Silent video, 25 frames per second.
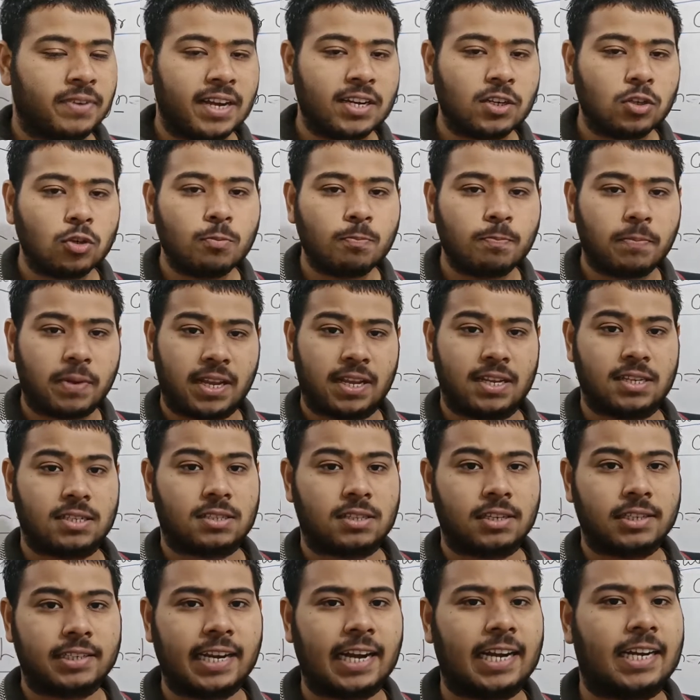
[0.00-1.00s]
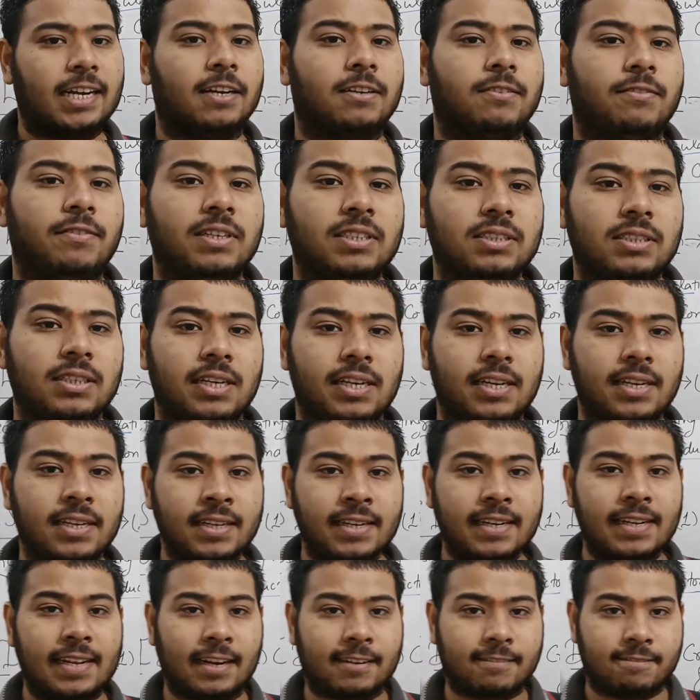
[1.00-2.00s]
when you place the dielectrics
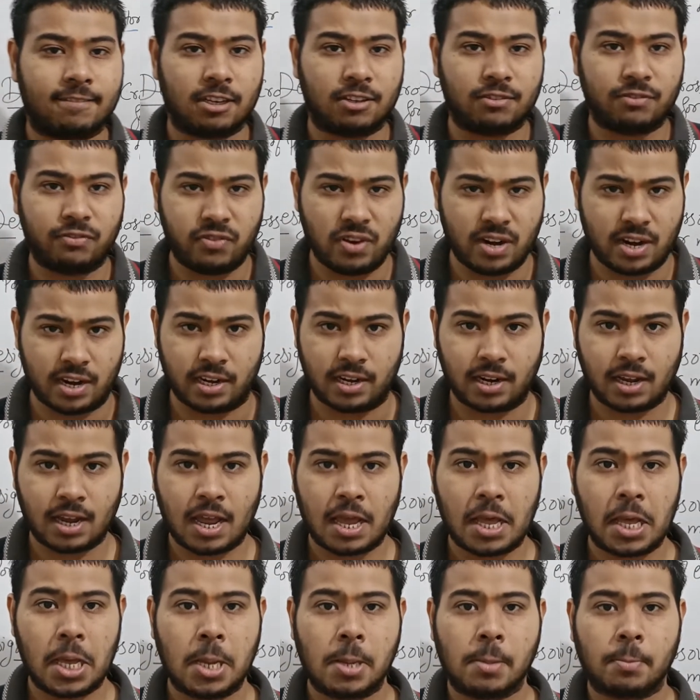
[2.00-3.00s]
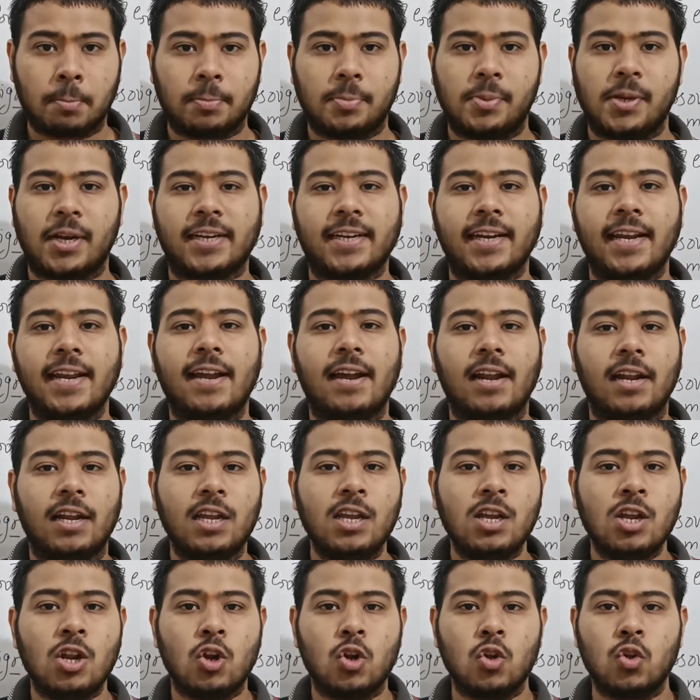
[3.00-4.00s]
in electric field,
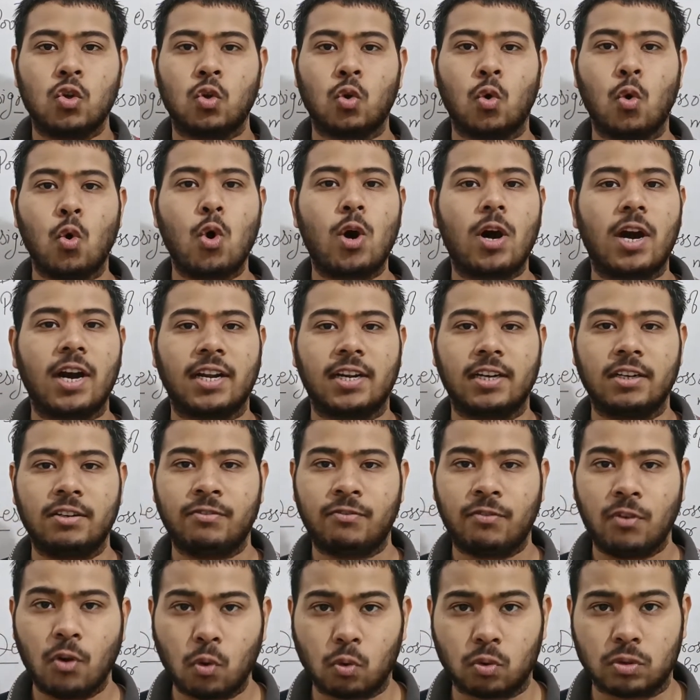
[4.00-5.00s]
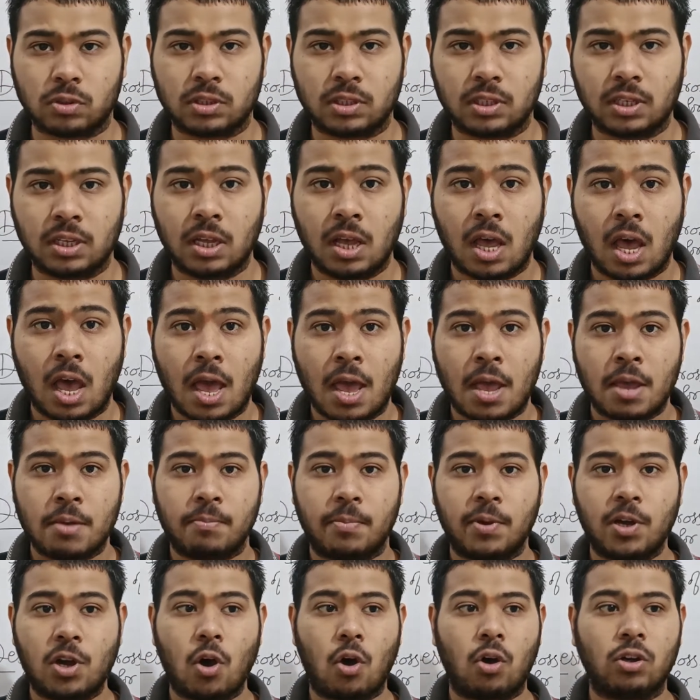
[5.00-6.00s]
practically no current flows.
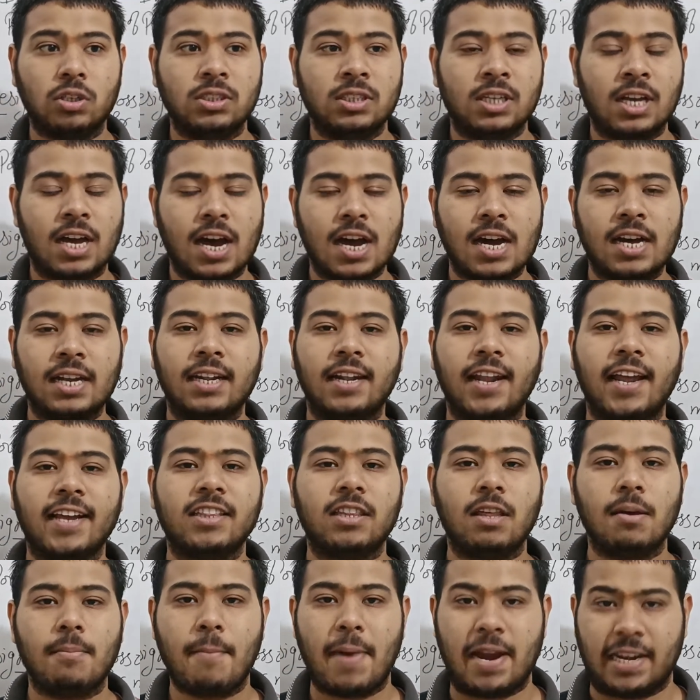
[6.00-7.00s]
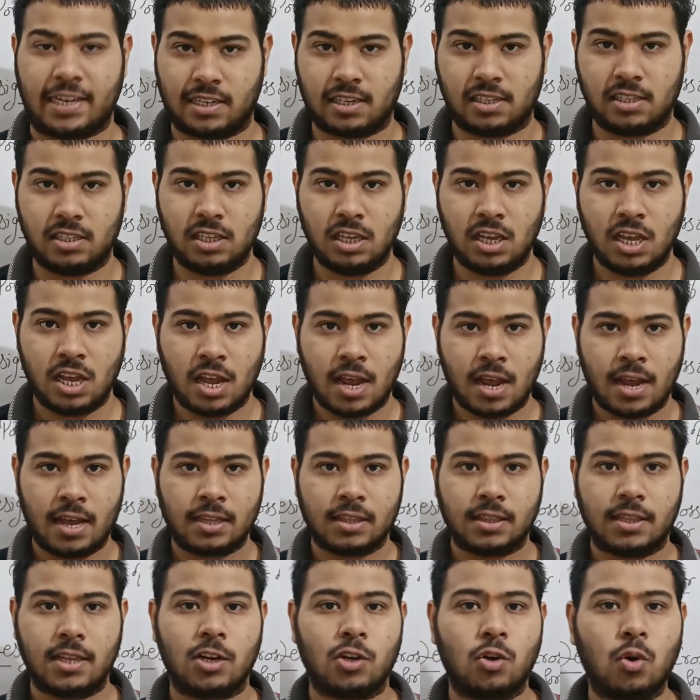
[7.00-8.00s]
Because unlike the metals,
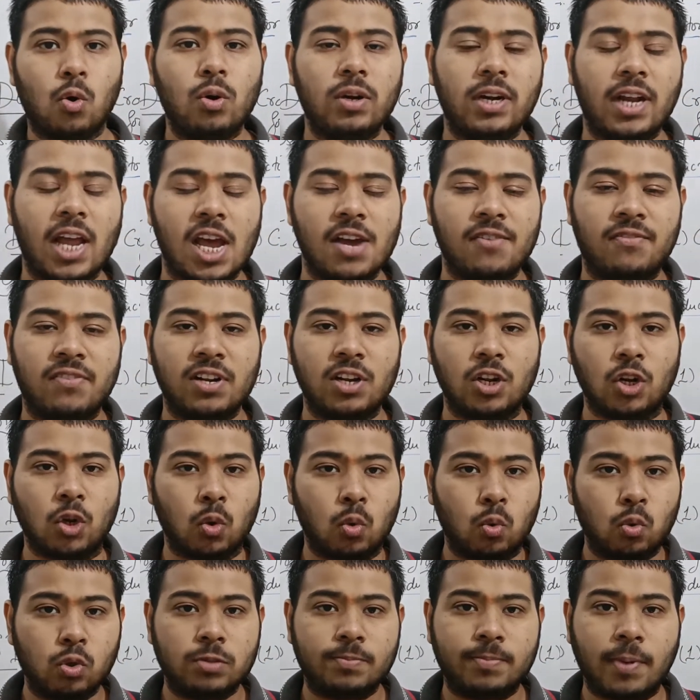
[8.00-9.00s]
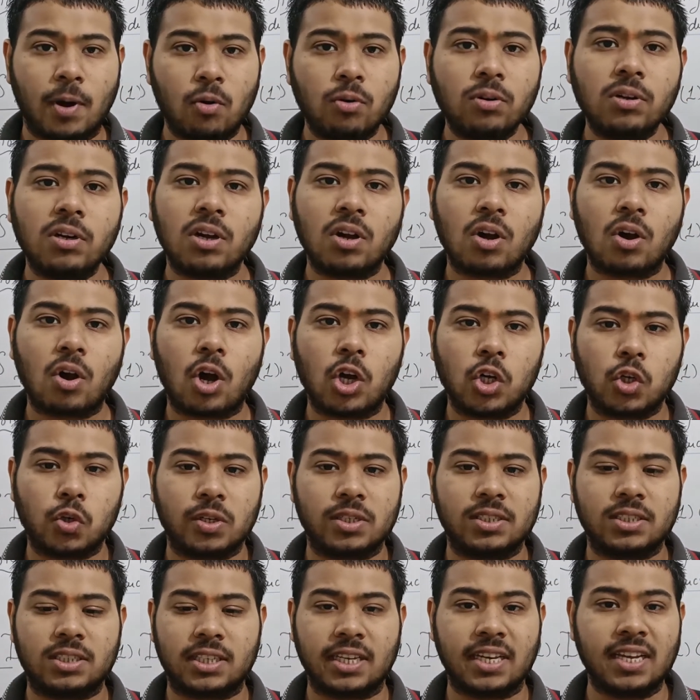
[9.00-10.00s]
they don't have a loose bound, or you
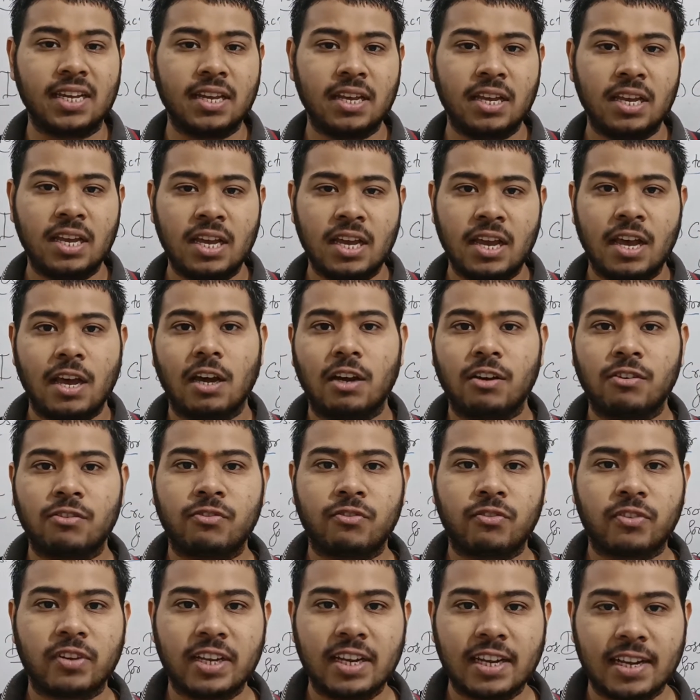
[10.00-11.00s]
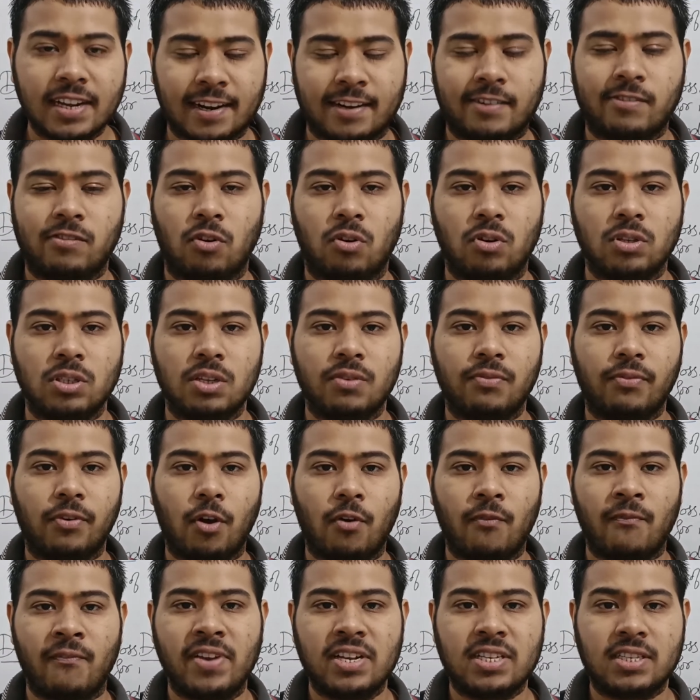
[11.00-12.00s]
can say a free electrons
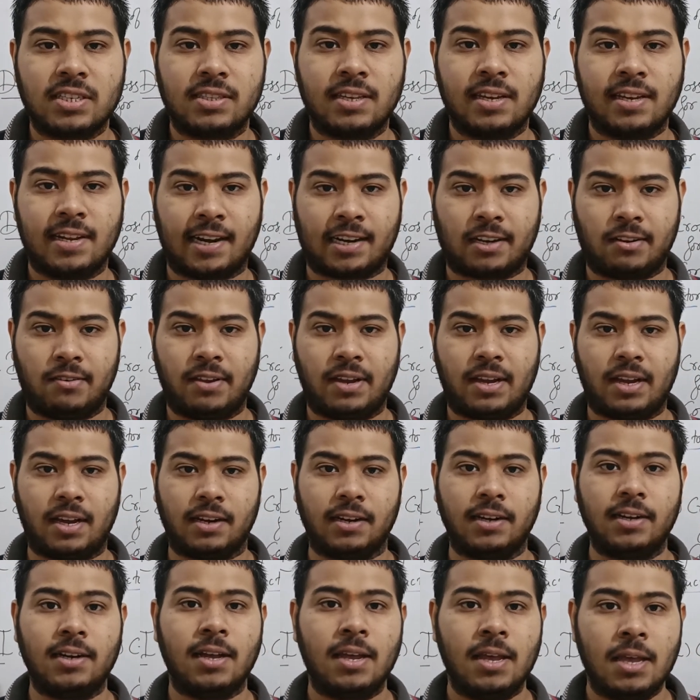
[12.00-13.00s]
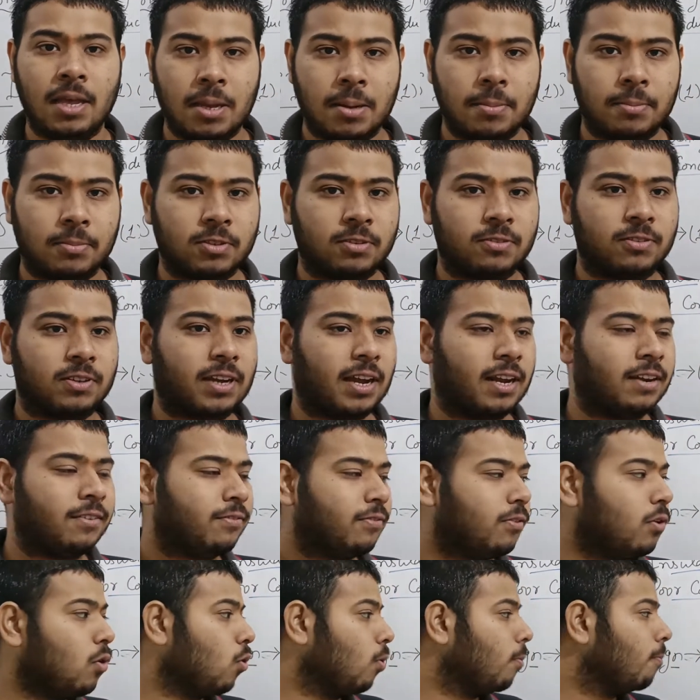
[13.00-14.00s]
from which the electric current can
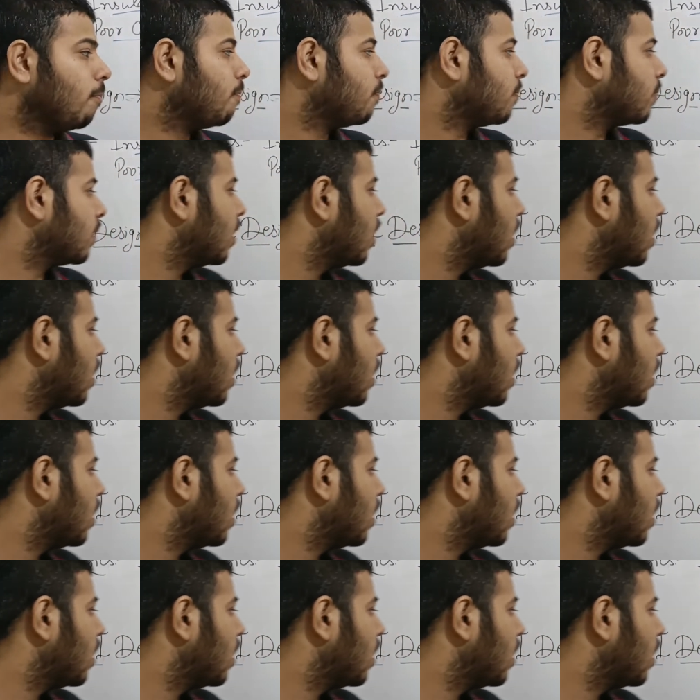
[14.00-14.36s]
flow.